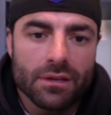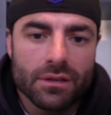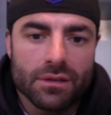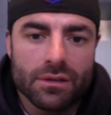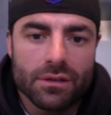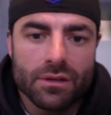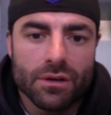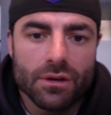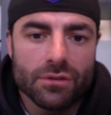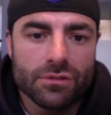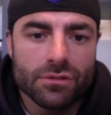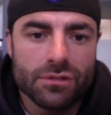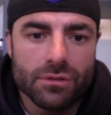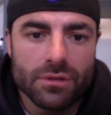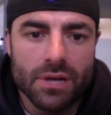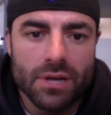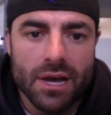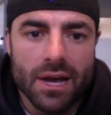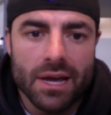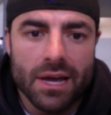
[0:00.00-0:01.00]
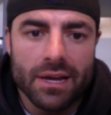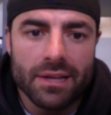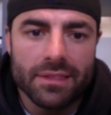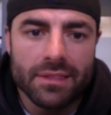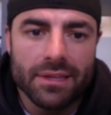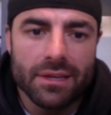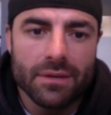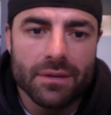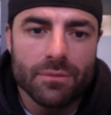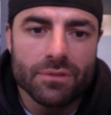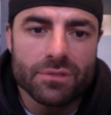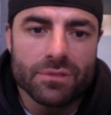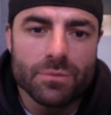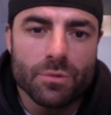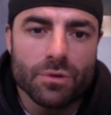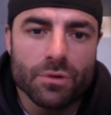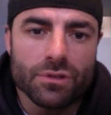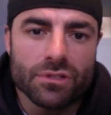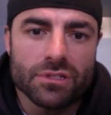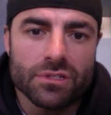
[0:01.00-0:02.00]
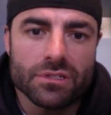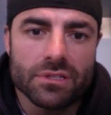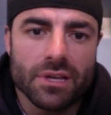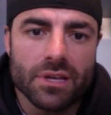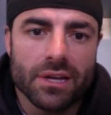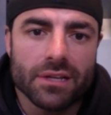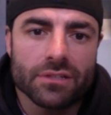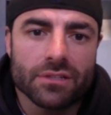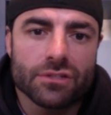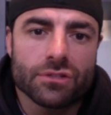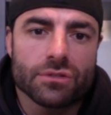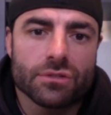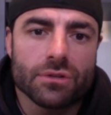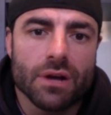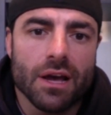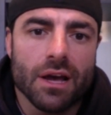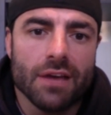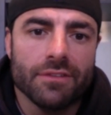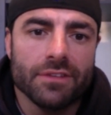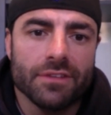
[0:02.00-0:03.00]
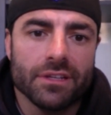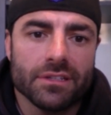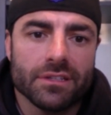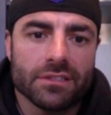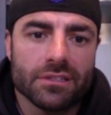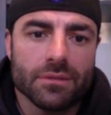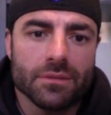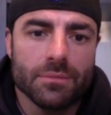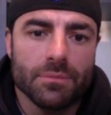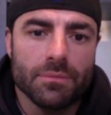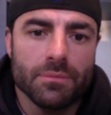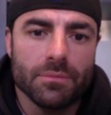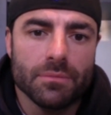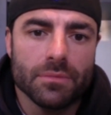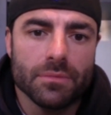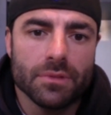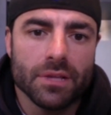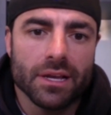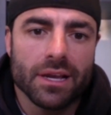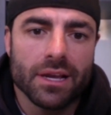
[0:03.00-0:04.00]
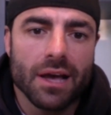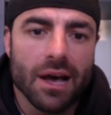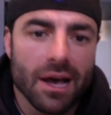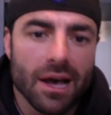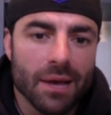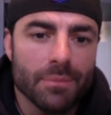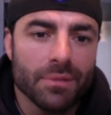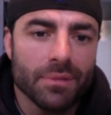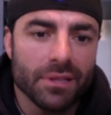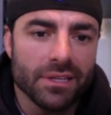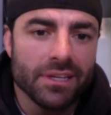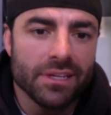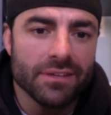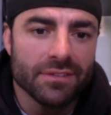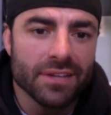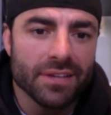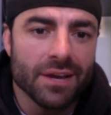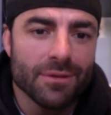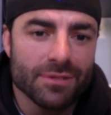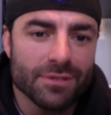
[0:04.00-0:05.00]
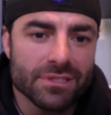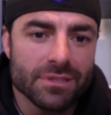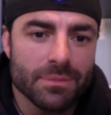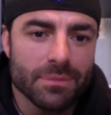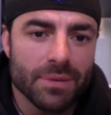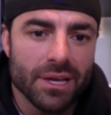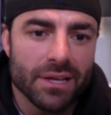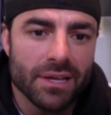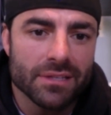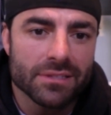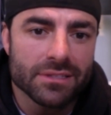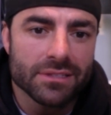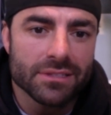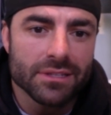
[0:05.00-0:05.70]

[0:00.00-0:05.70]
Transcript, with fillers: go-to guy. And I think it was more just like striving to like I believed I was the best.